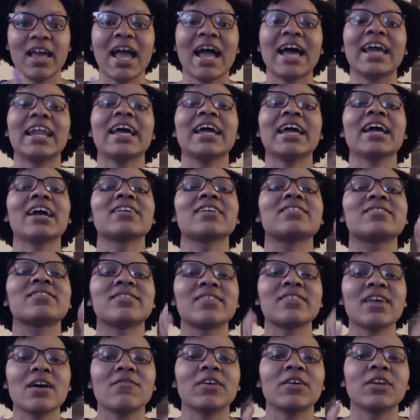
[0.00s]
And I had
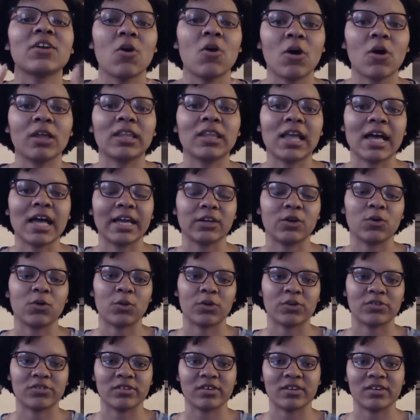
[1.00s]
7 online
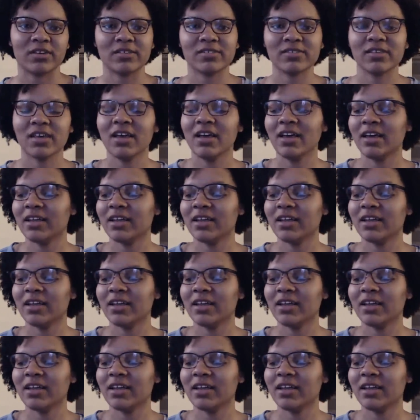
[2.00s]
courses.